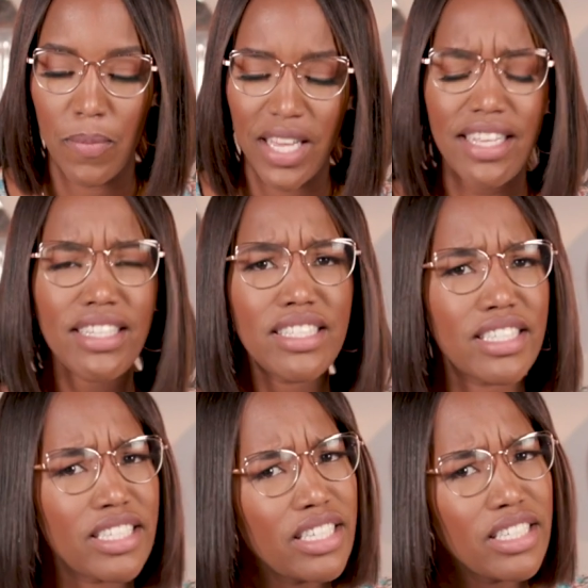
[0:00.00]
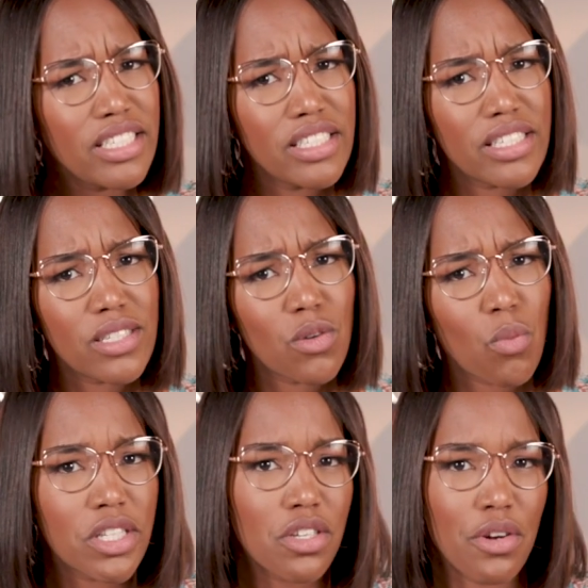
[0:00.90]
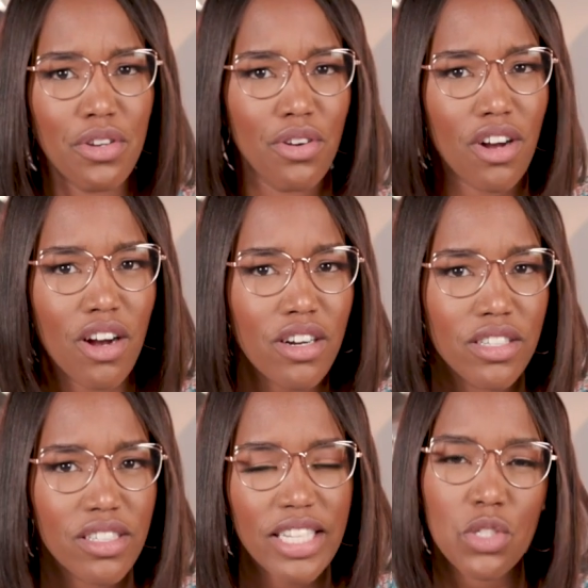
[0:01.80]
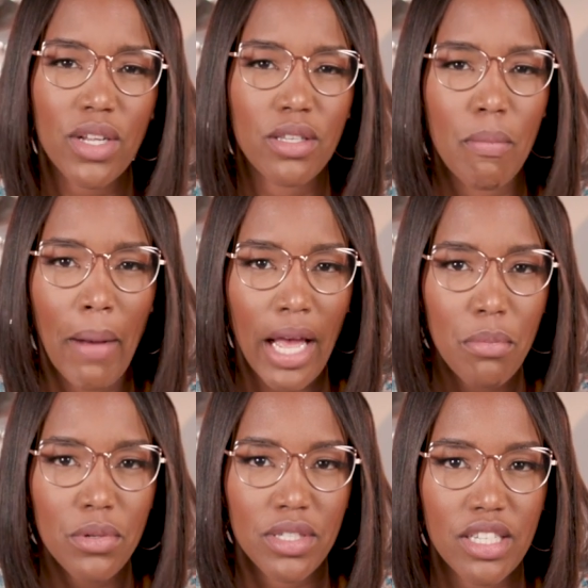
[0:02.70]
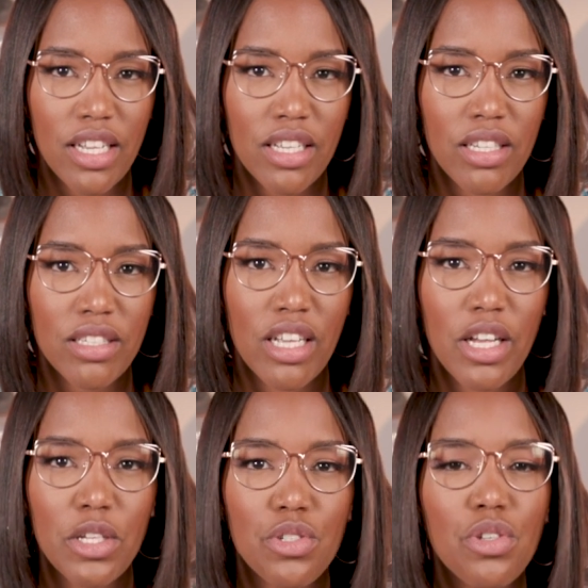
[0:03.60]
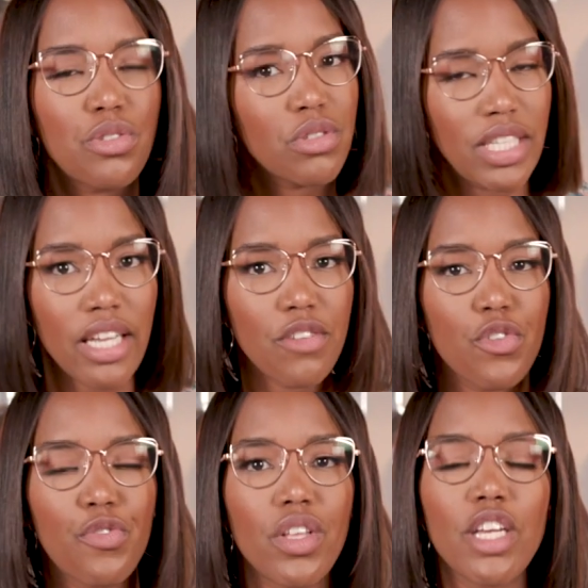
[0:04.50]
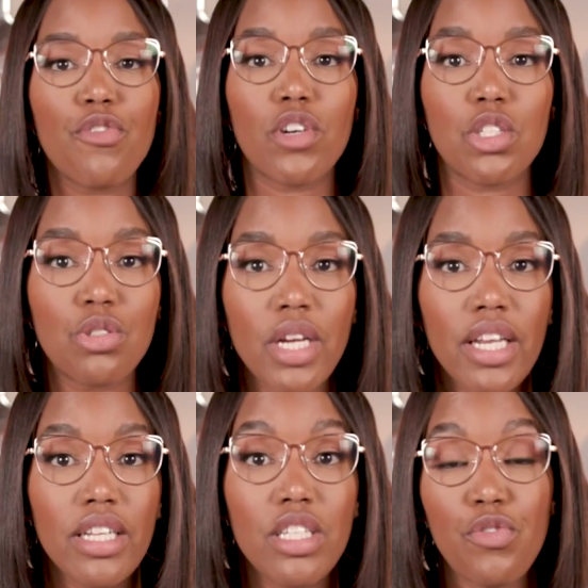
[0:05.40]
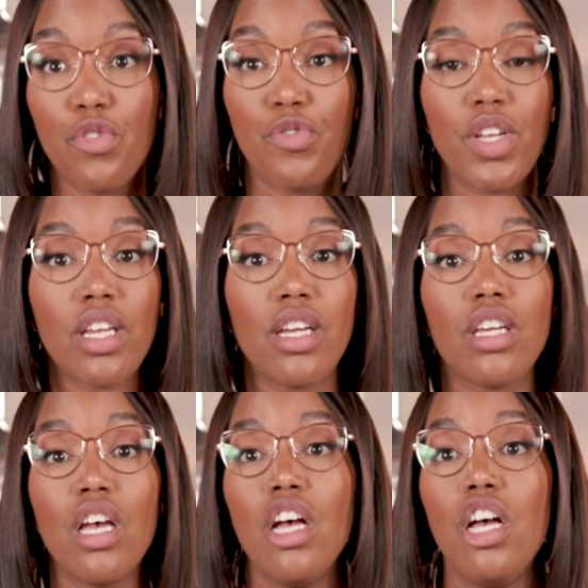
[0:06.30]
he sees what's on your heart. That's what the Bible says. So today, if you're feeling frustrated, if you're feeling